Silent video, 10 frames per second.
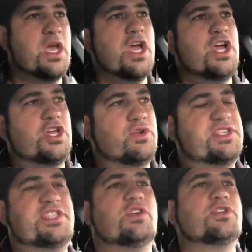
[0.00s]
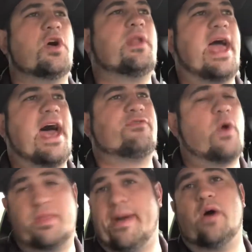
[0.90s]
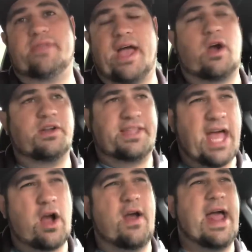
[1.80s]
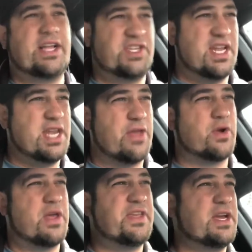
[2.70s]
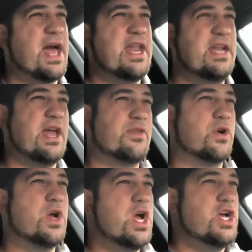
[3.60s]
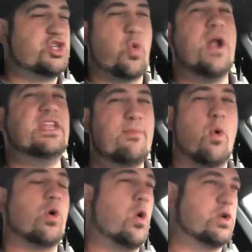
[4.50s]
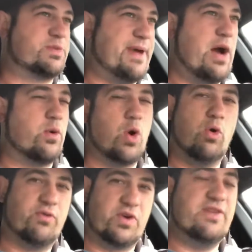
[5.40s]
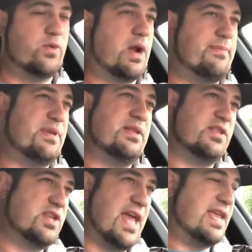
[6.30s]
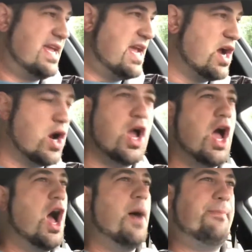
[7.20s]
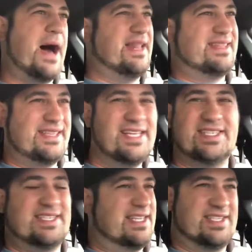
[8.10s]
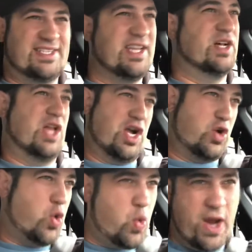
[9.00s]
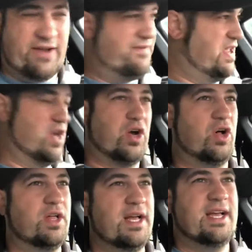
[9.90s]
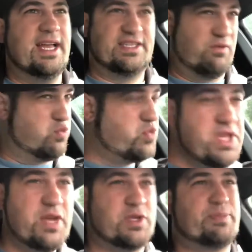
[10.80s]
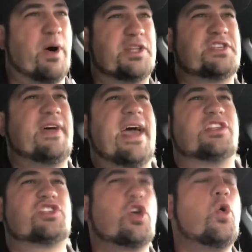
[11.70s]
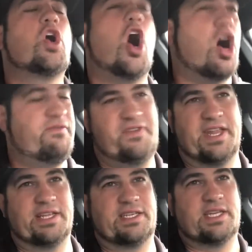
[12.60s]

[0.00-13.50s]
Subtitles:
you still don't have quite the power that car did. That car had actually I think it had another 20 more horsepower over even what I'm getting here. But this is still a quick vehicle. It's really responsive, and so confident